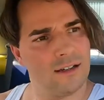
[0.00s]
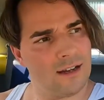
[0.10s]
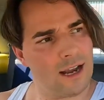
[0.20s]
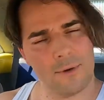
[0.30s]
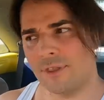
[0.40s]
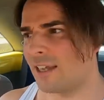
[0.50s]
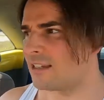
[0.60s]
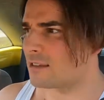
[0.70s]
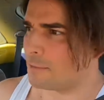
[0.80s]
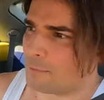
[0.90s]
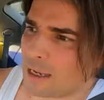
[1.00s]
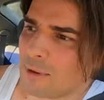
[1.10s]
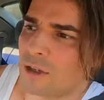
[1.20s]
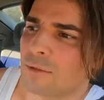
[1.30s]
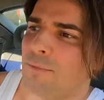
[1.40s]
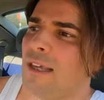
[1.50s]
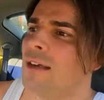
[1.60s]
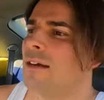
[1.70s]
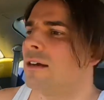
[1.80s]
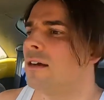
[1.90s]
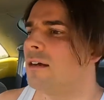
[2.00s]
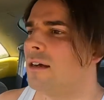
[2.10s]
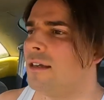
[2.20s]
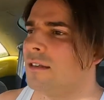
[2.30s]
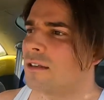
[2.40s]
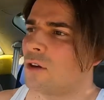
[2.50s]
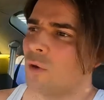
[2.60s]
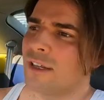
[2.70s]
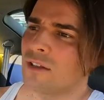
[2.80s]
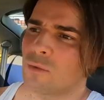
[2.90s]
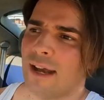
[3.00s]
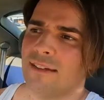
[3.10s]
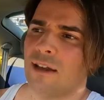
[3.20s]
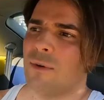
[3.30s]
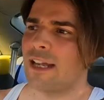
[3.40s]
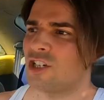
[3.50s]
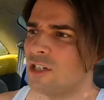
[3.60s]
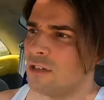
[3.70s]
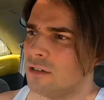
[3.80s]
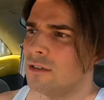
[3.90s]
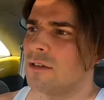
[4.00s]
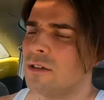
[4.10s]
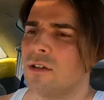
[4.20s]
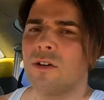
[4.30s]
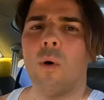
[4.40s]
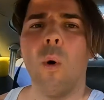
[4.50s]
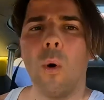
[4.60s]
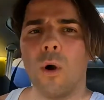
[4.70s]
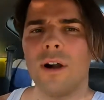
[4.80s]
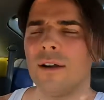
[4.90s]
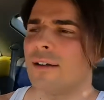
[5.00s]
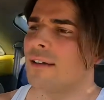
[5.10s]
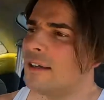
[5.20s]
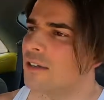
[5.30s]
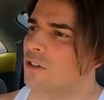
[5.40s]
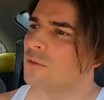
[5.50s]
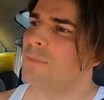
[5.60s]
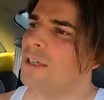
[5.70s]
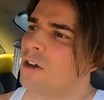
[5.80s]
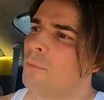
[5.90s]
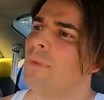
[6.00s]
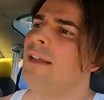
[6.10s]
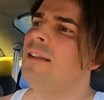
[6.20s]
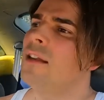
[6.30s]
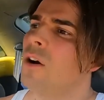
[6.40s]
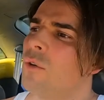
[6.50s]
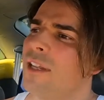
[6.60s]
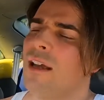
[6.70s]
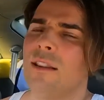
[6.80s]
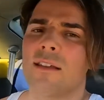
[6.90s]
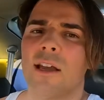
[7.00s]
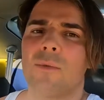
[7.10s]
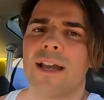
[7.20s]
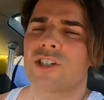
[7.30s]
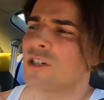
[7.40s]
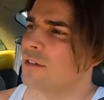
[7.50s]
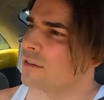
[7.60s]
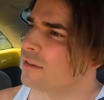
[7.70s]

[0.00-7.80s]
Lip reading: Everything's maybe could be going in the right direction, or it could be completely going the other direction.